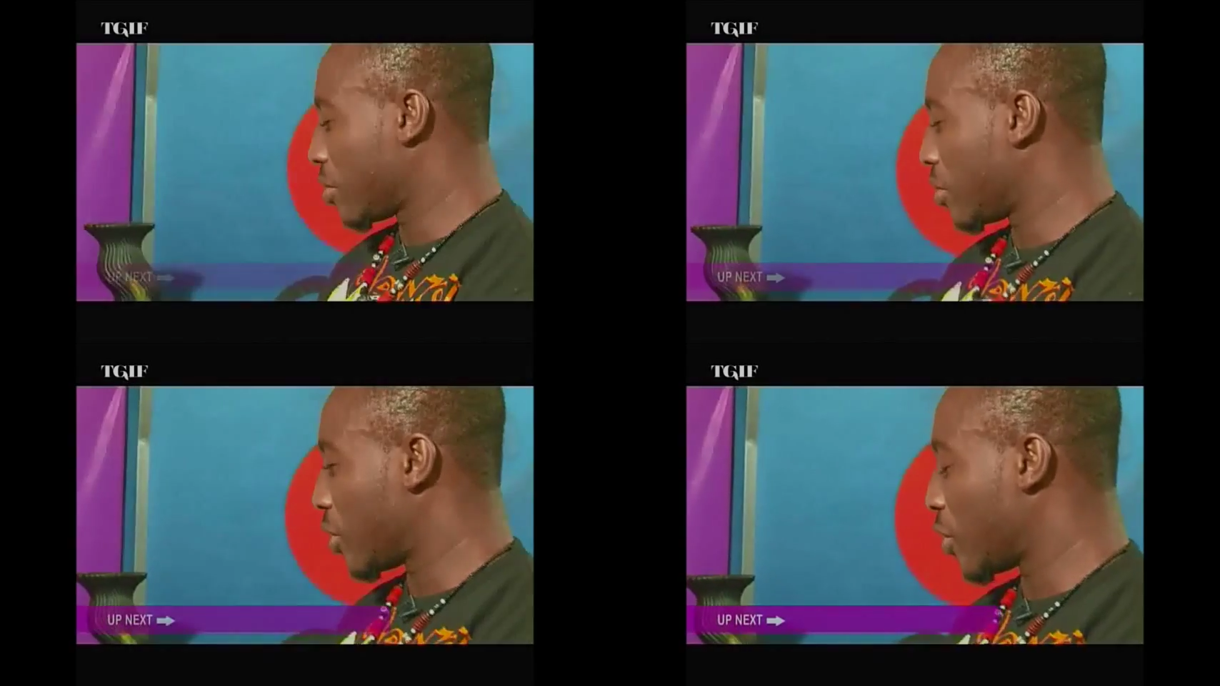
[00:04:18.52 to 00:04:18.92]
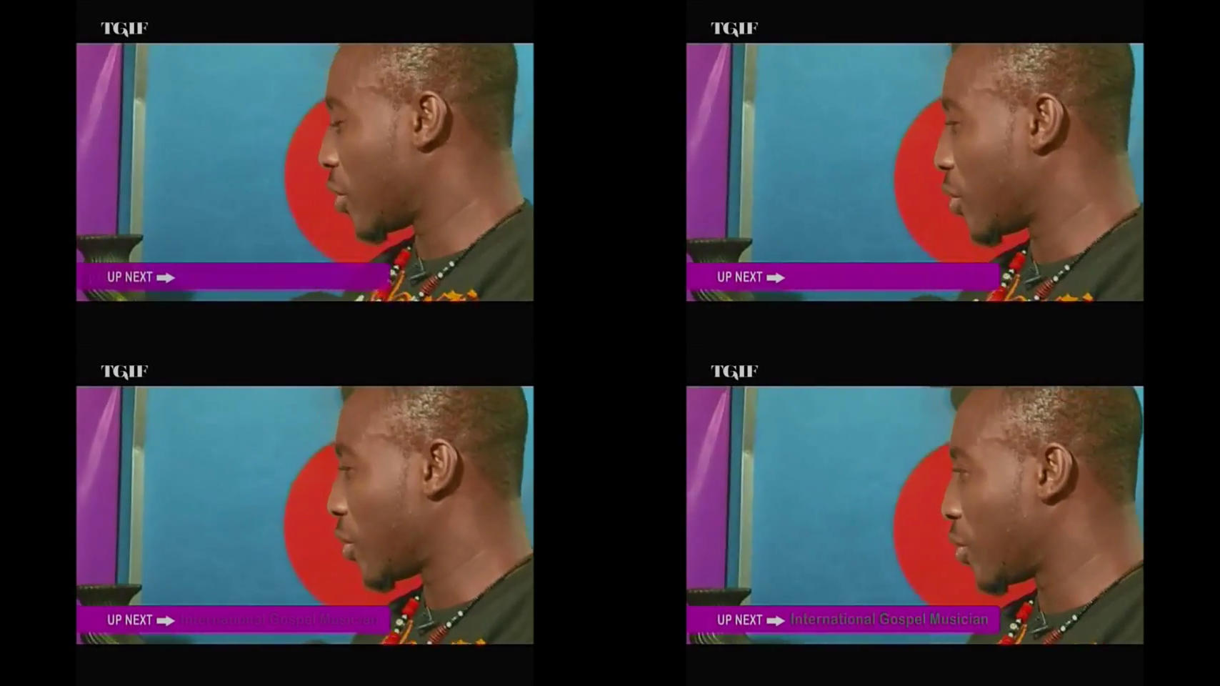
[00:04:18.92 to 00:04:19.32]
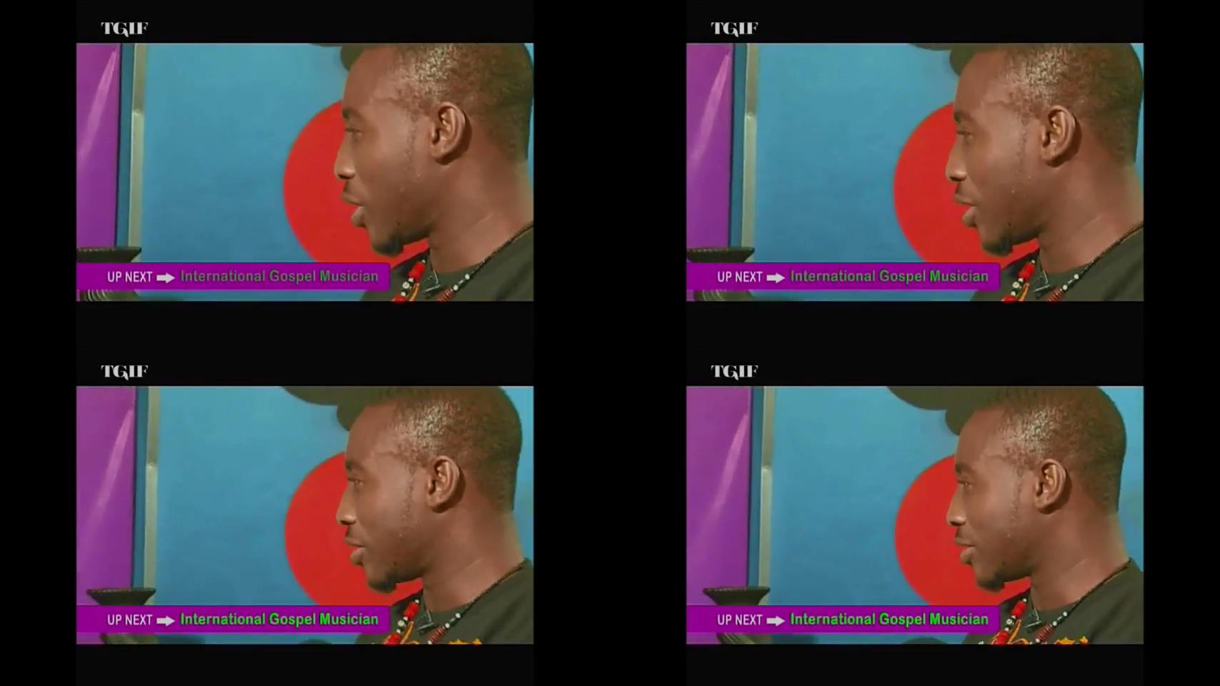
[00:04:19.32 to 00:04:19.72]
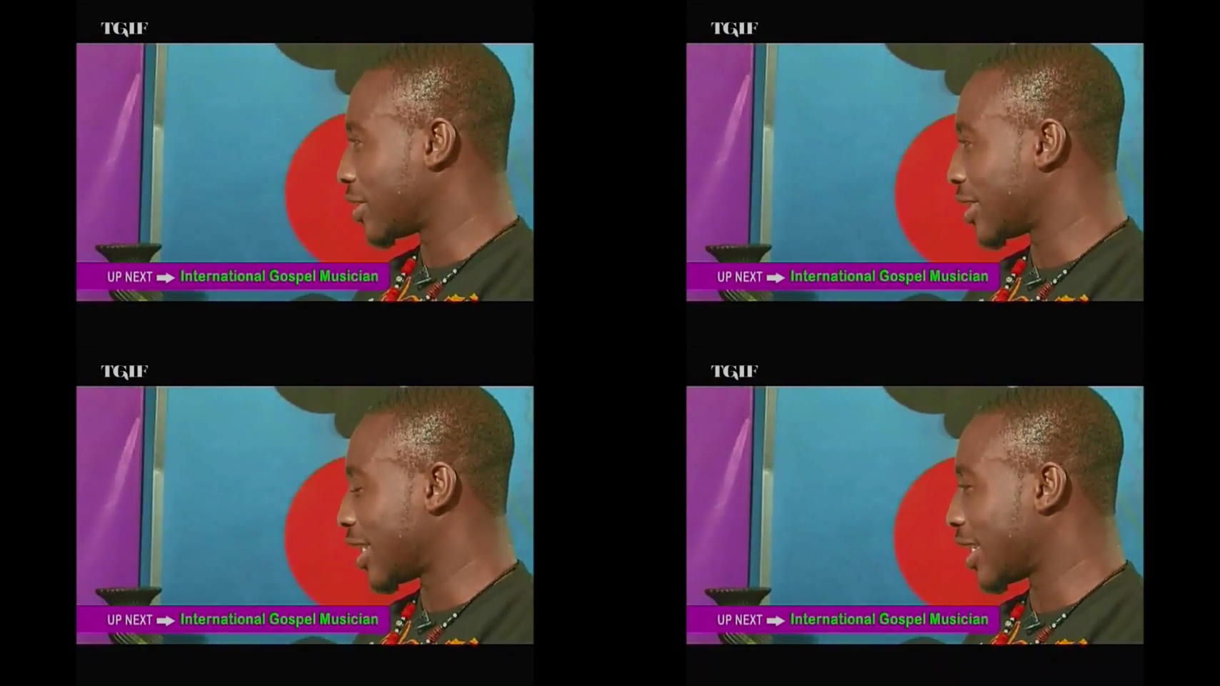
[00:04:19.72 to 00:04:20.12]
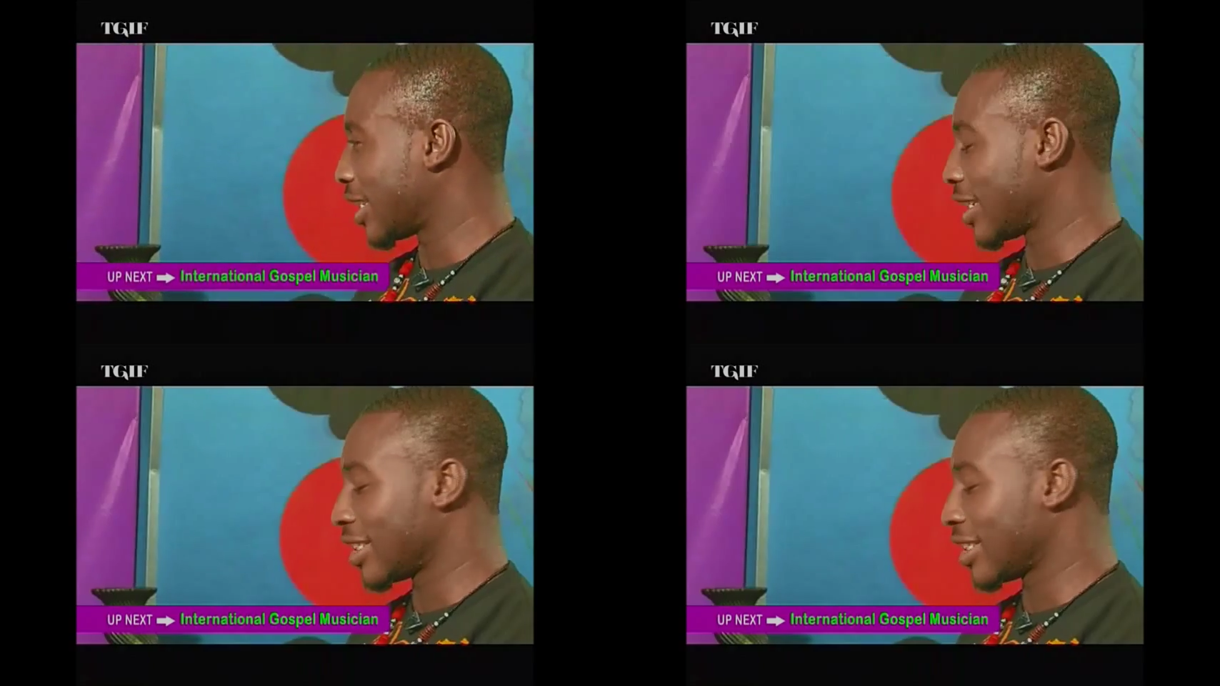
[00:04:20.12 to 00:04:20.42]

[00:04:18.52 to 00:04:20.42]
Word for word: Um, well, I,